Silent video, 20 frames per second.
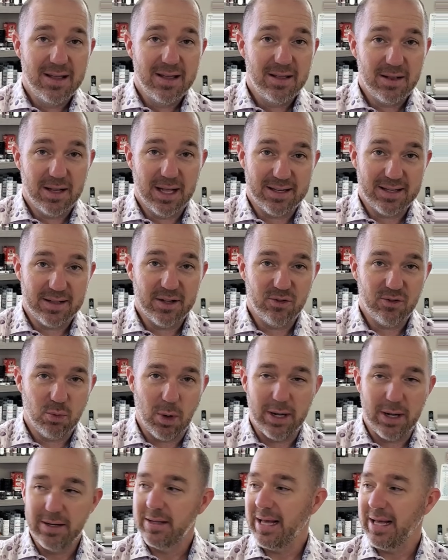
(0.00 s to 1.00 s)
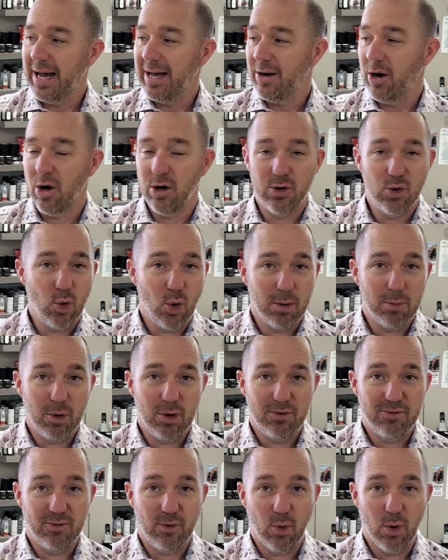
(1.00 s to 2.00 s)
like this one that are
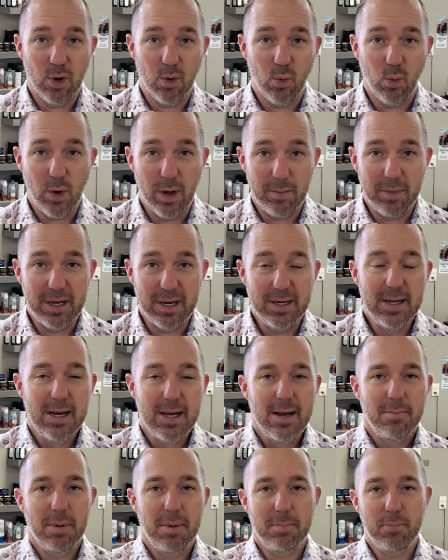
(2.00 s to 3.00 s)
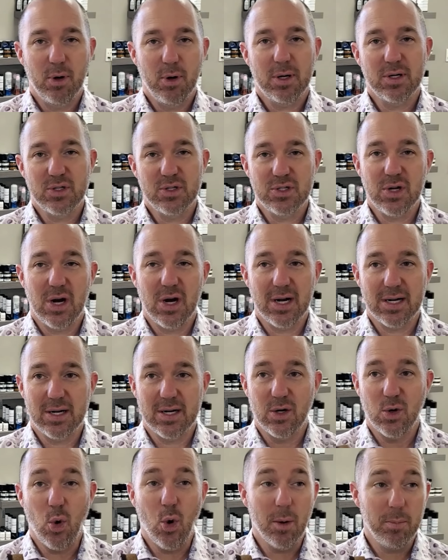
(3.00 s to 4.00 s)
normal for women, but
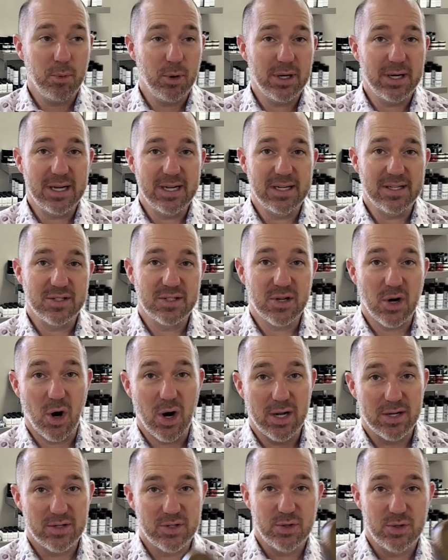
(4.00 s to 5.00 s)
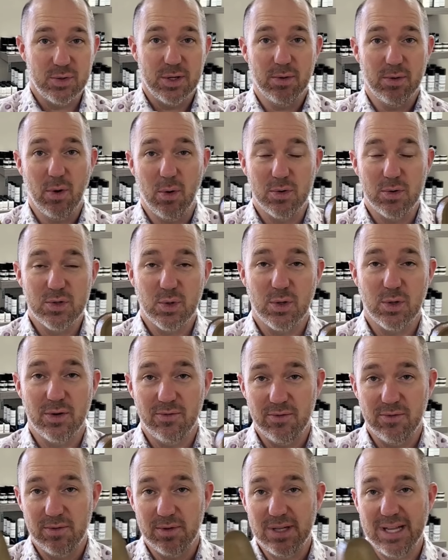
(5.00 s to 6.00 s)
Birkenstock corporate is gone to their own sort
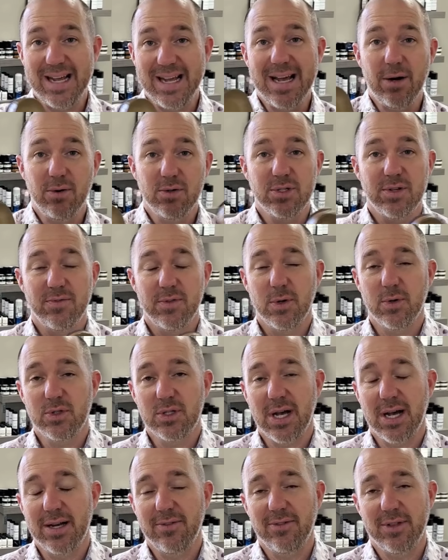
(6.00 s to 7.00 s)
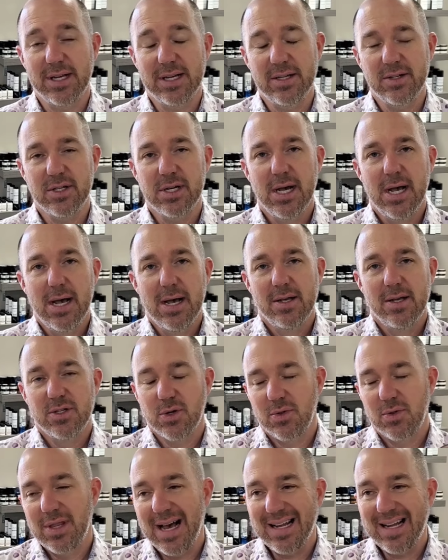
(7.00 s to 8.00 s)
of layouts of those kind of things.
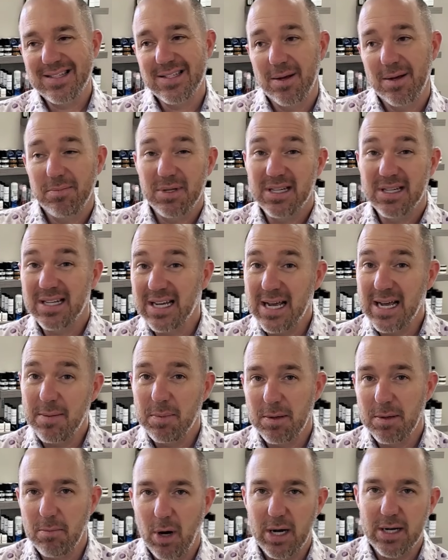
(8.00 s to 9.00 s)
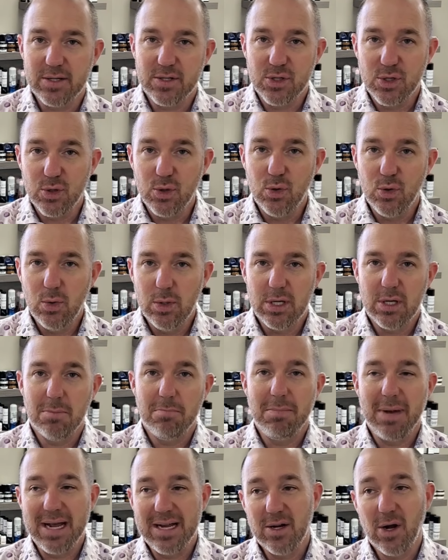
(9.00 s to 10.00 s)
So that's something to keep in mind too. You
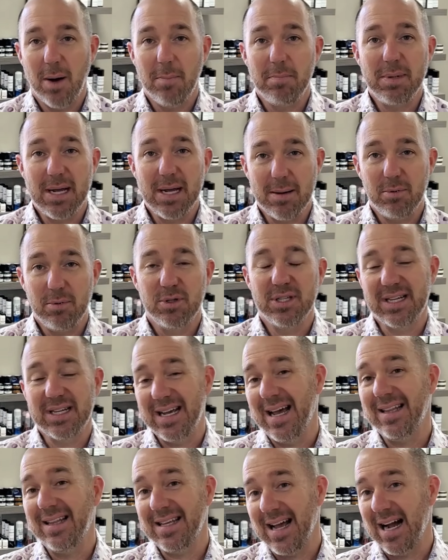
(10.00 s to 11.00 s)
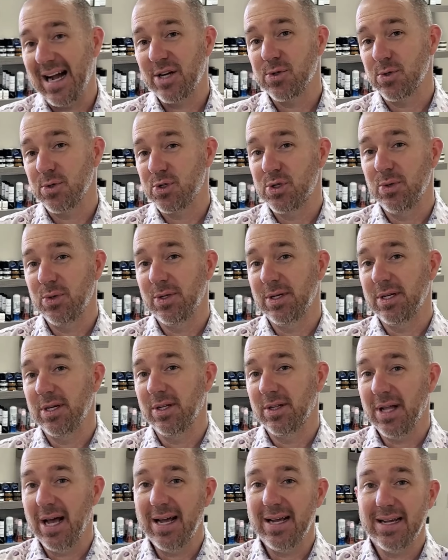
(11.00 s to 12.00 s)
may not be able to get the actual shoe that you
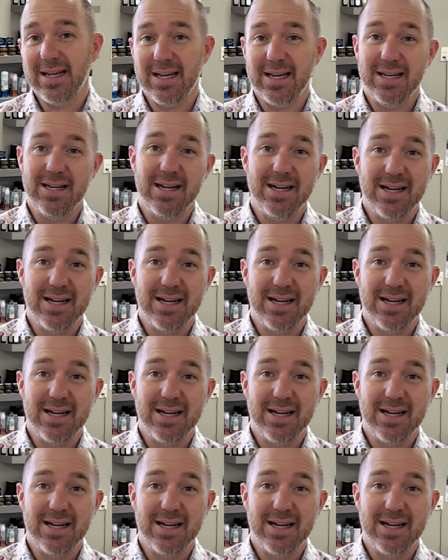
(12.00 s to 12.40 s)
like in a